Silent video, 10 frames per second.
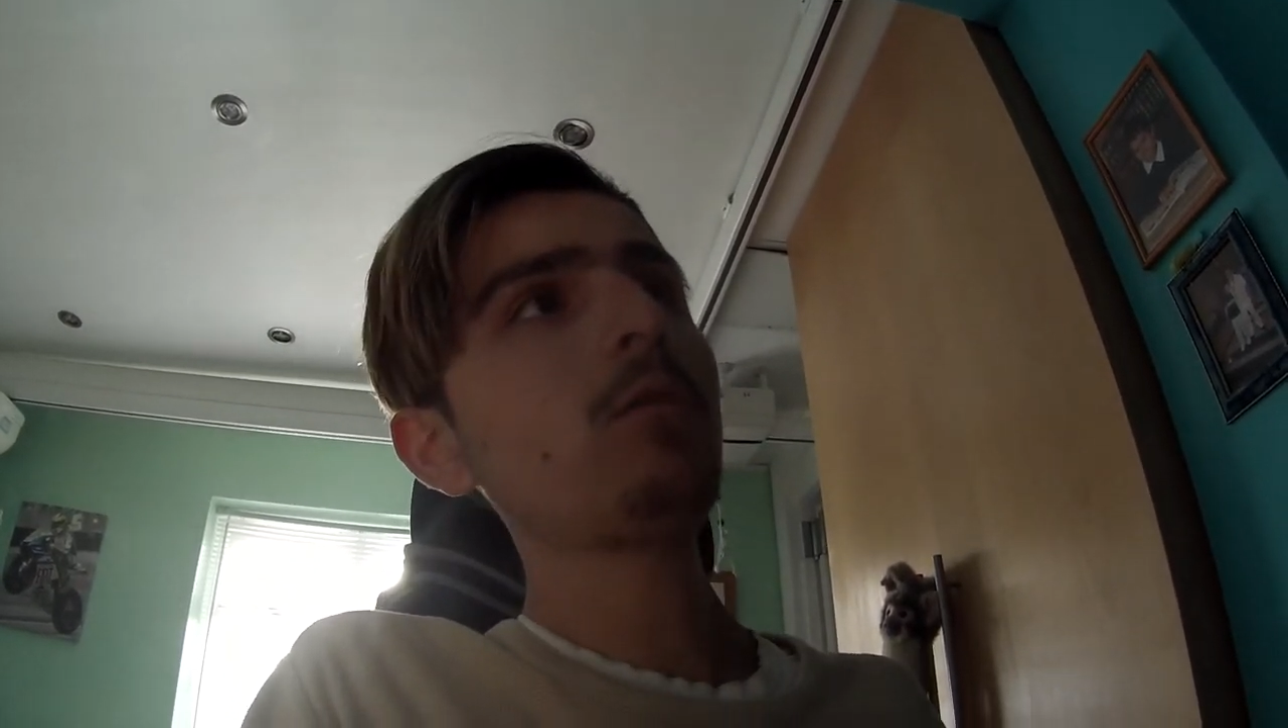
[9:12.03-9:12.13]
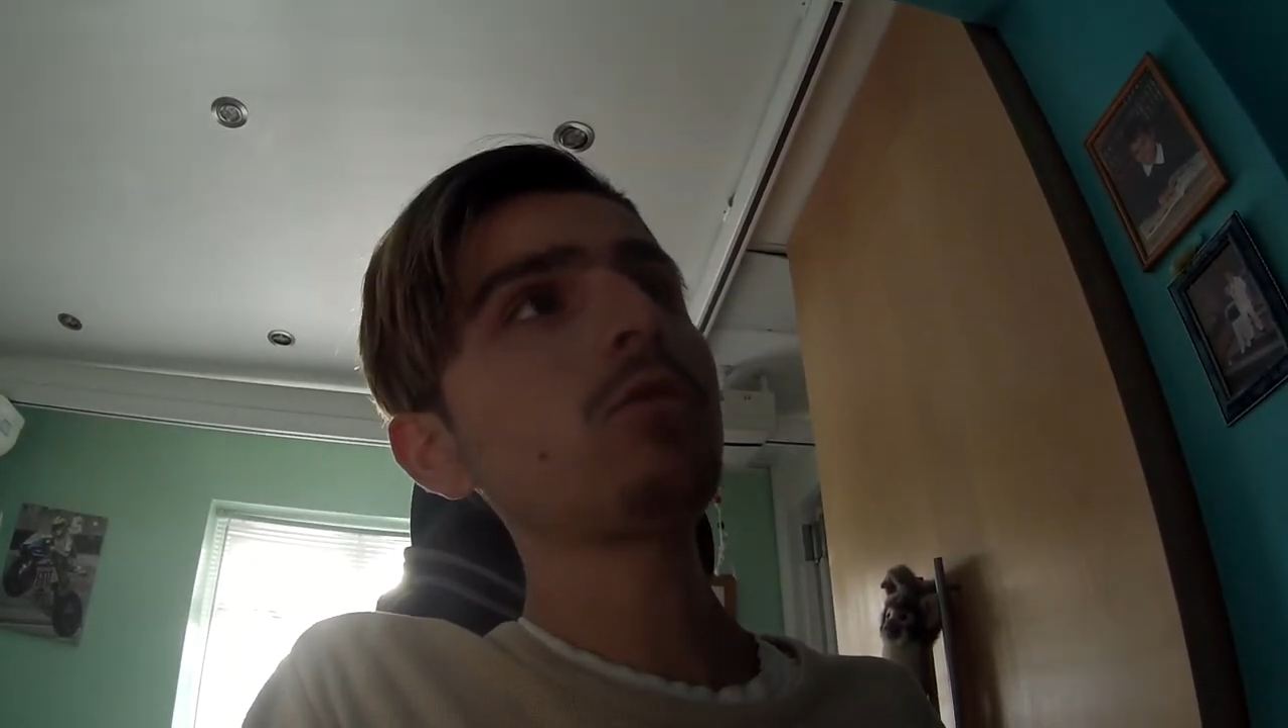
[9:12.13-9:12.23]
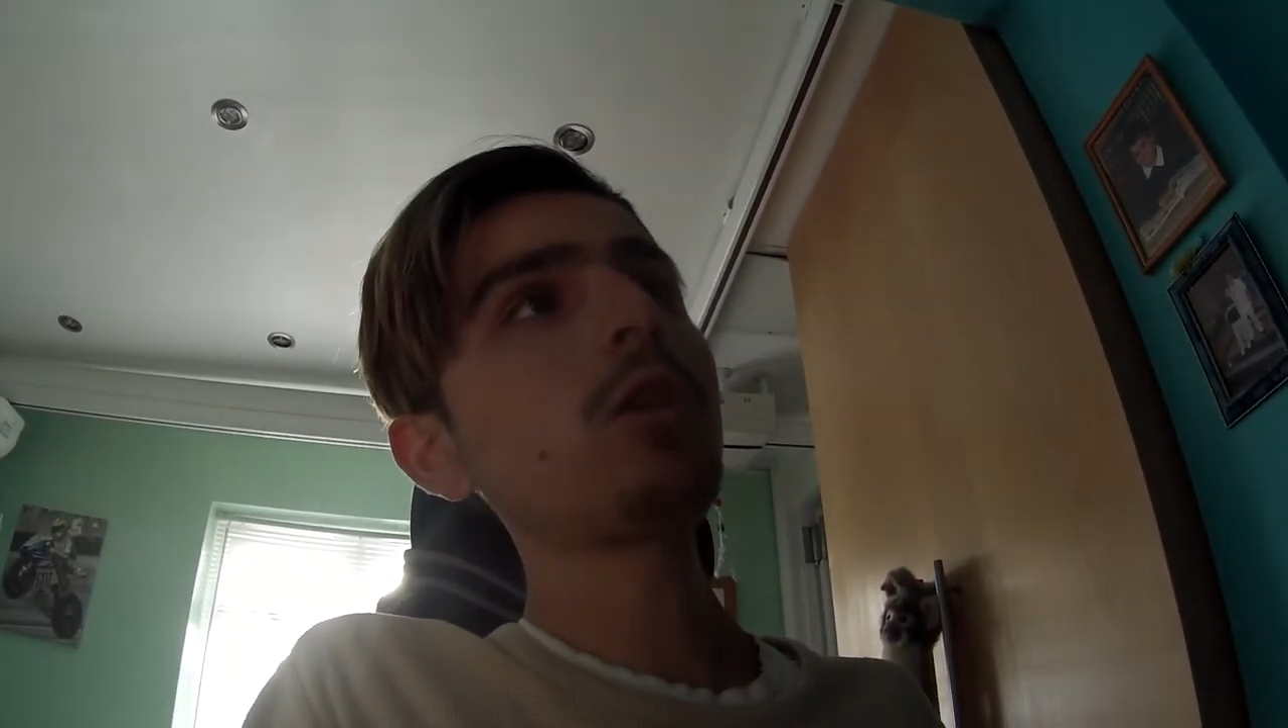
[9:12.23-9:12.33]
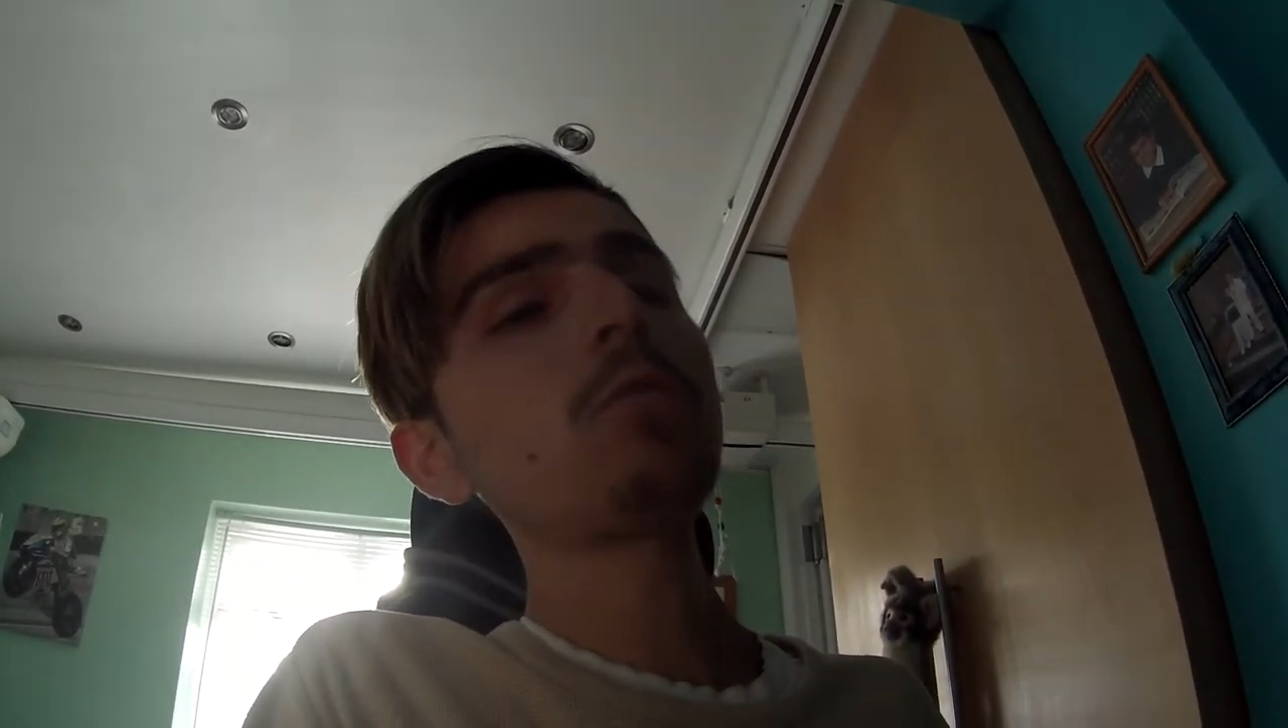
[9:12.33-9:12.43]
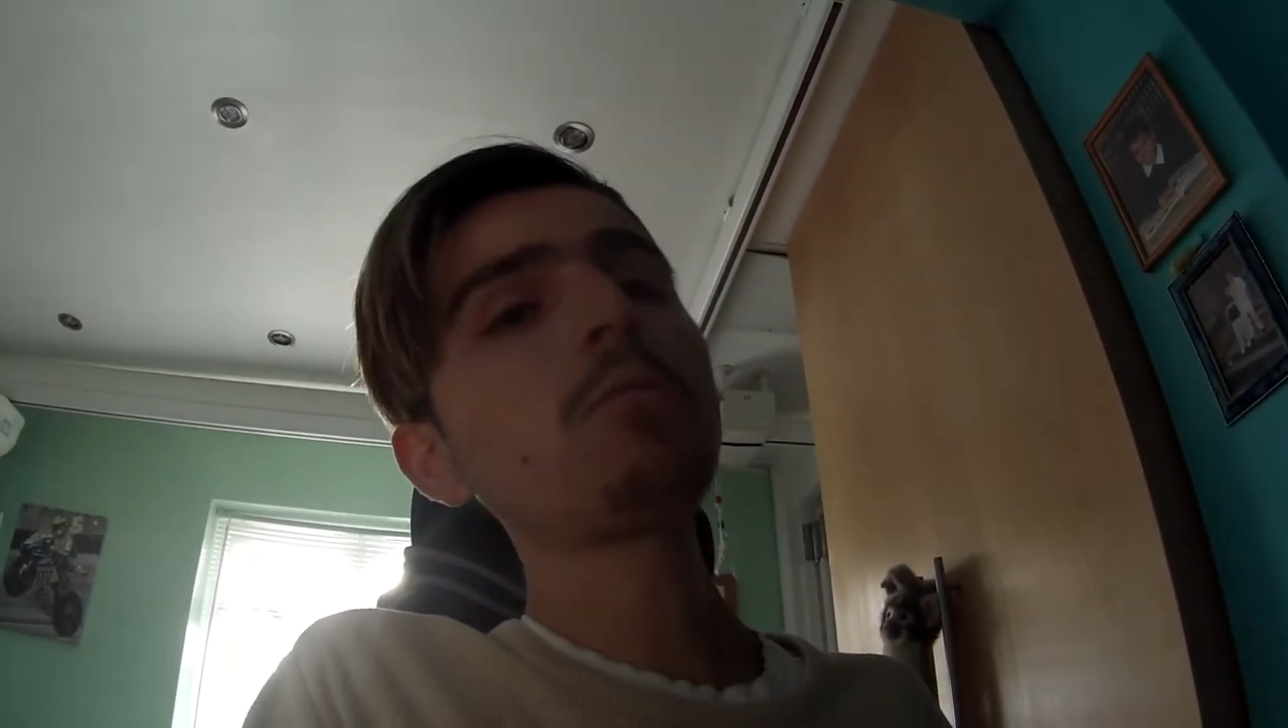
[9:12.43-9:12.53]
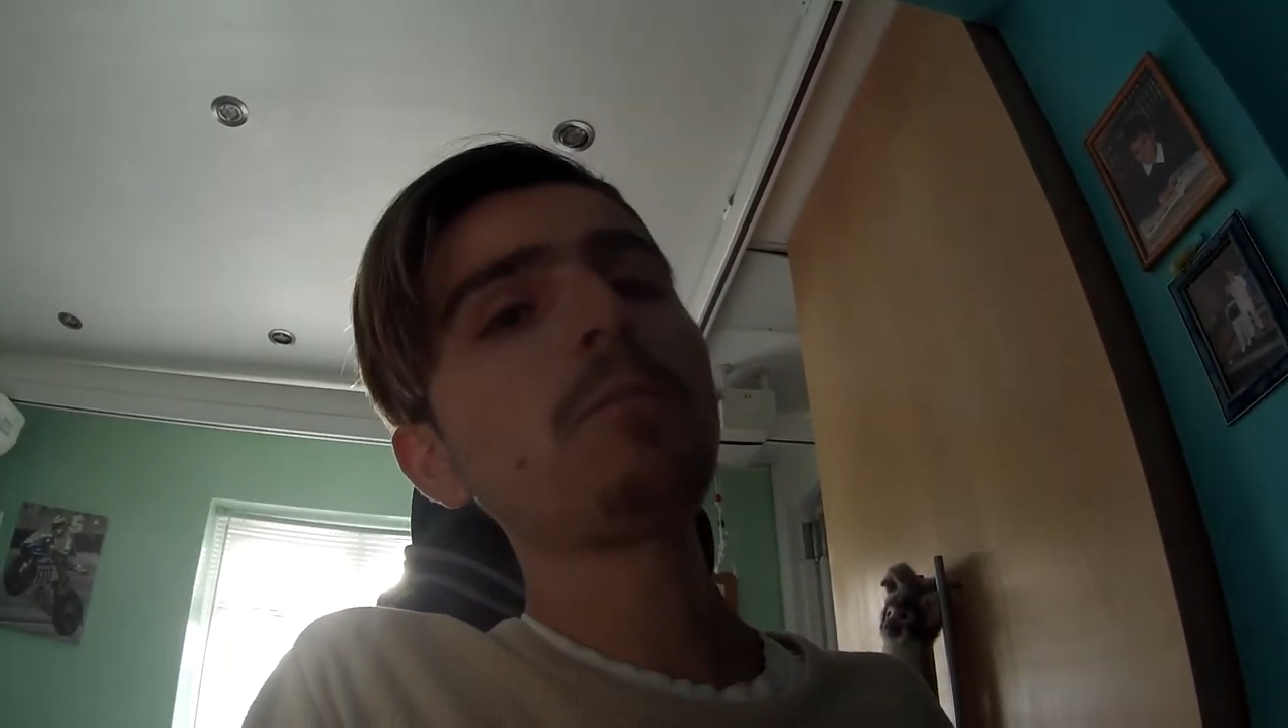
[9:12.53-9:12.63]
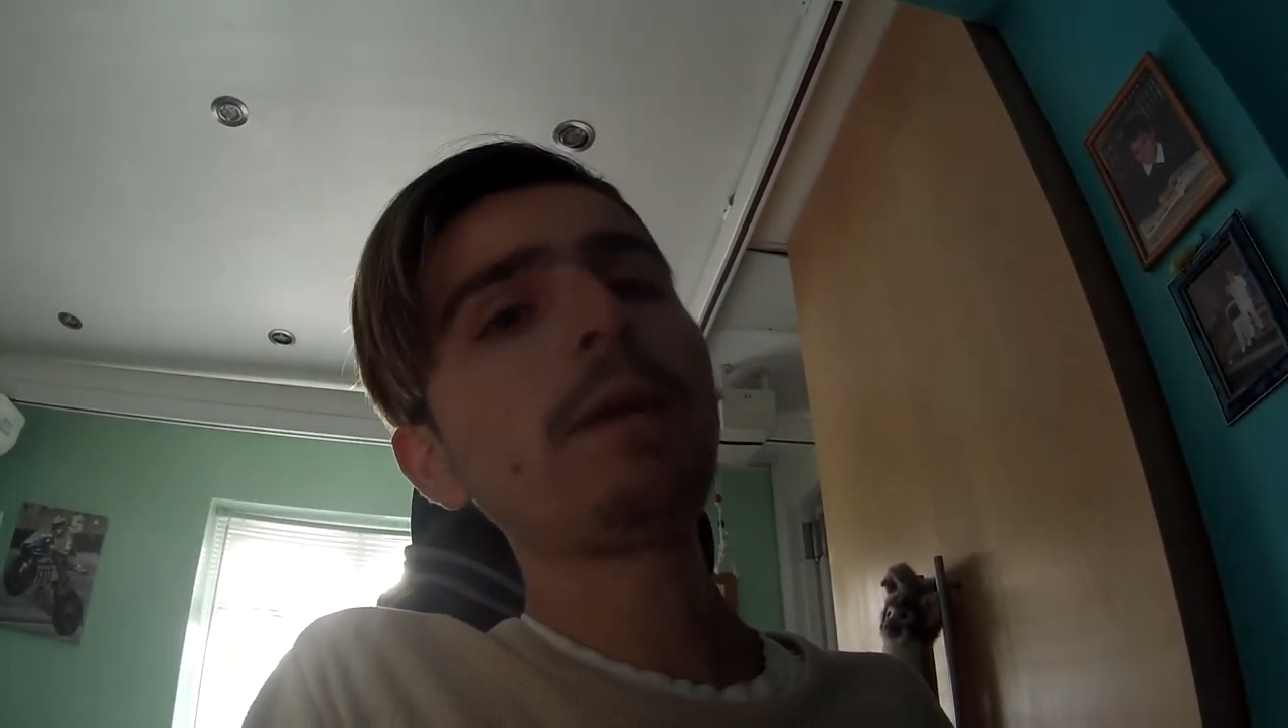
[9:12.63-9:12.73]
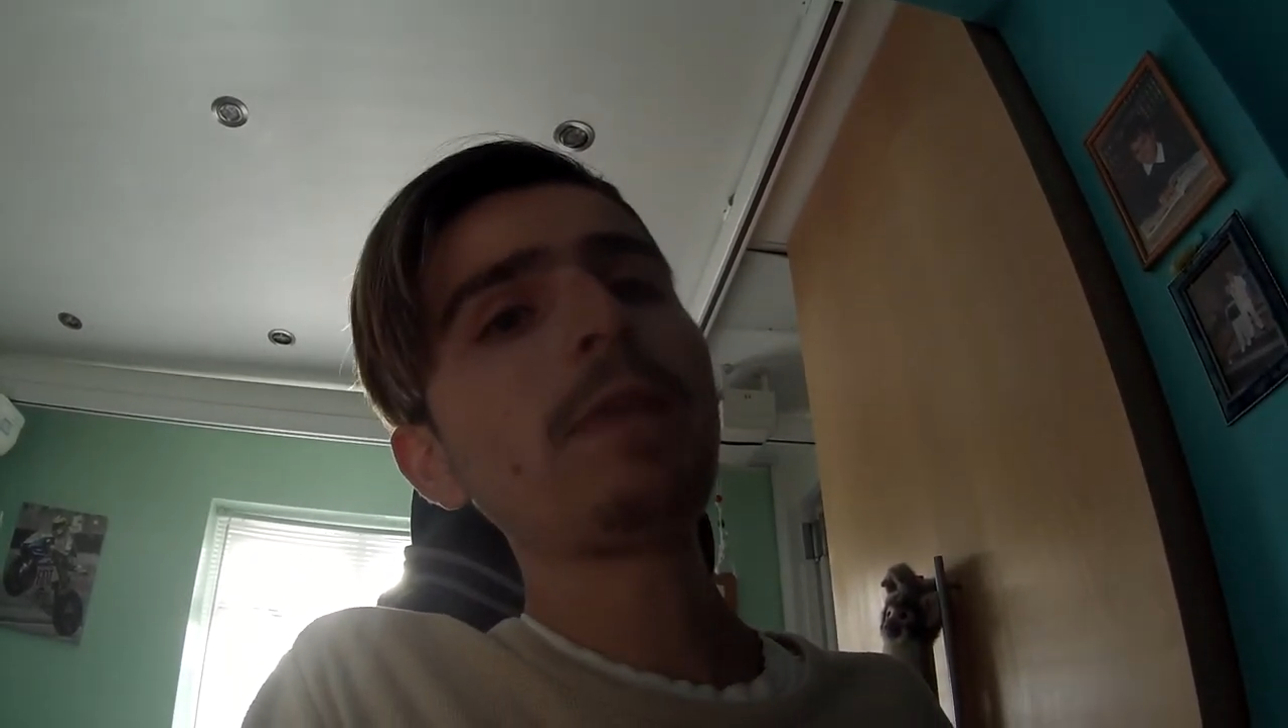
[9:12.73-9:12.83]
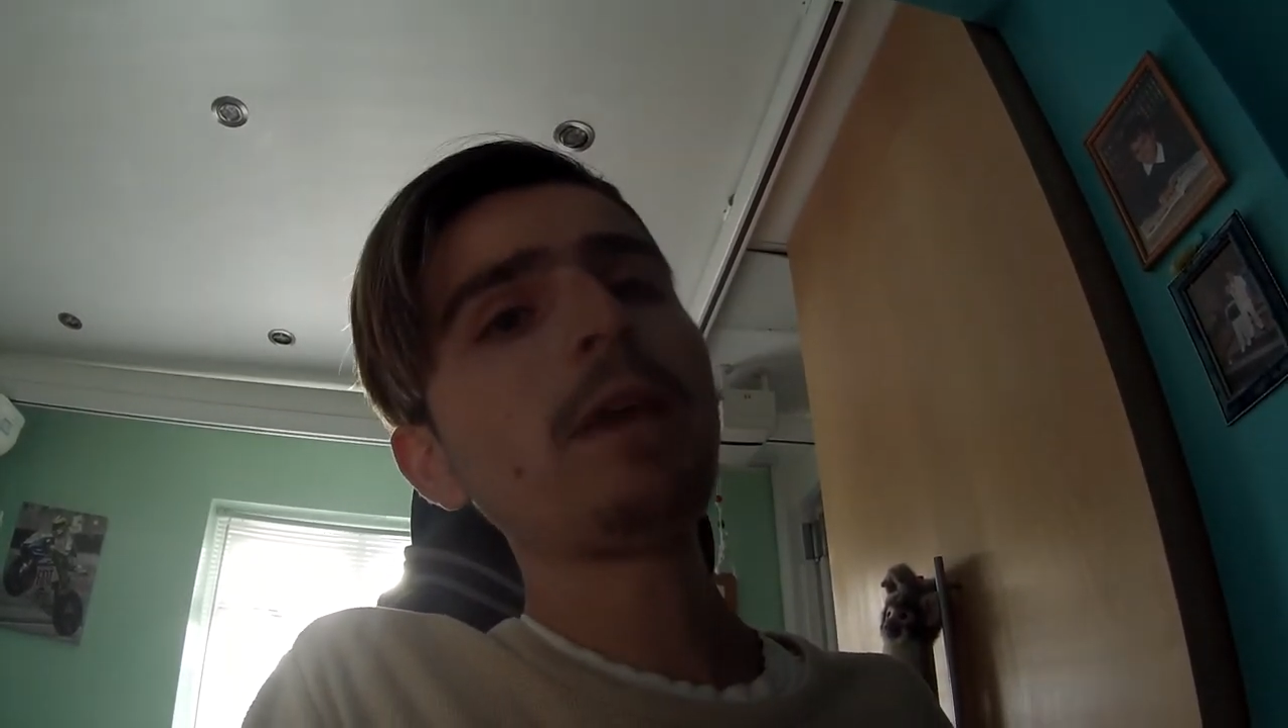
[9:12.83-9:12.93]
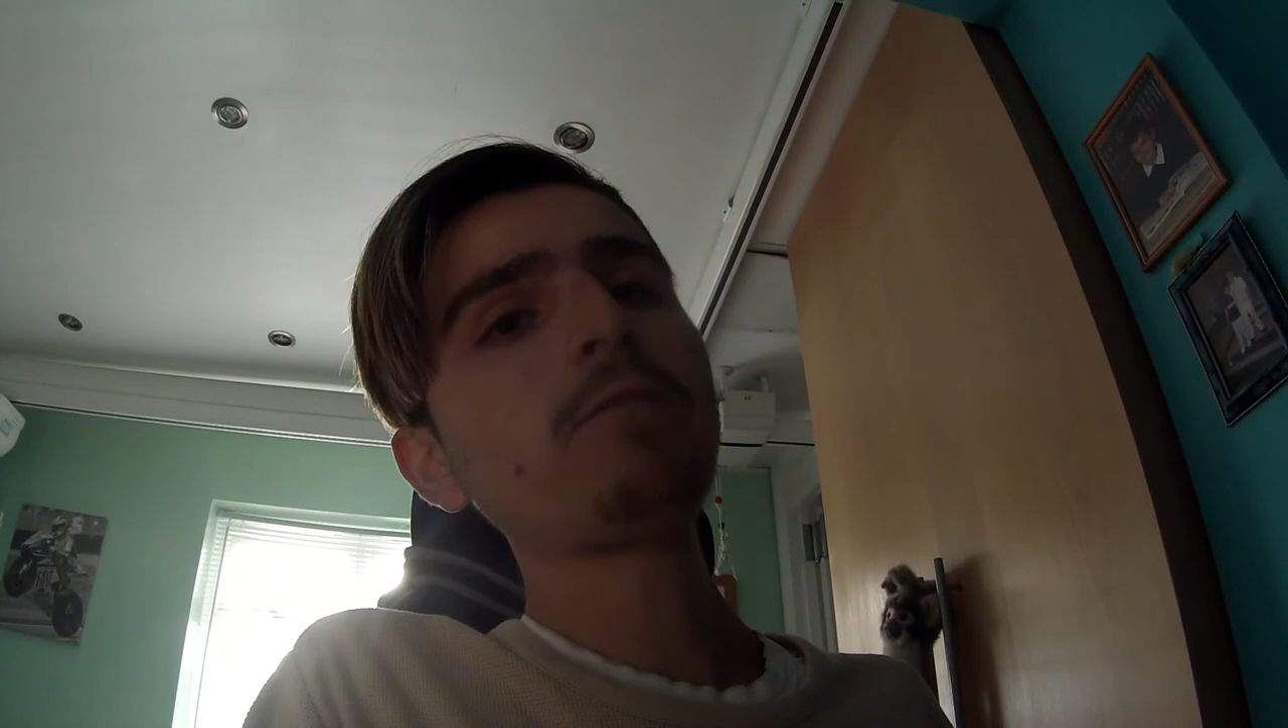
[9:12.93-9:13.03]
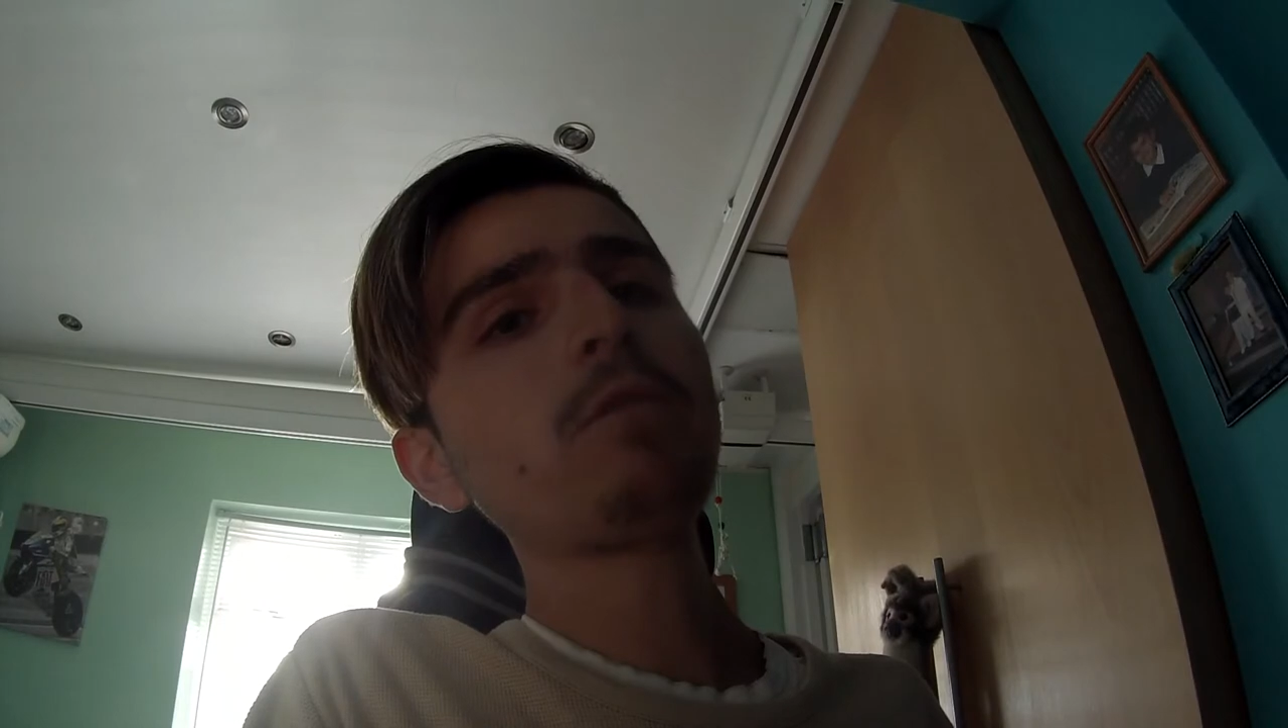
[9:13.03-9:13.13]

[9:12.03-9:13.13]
or know more about that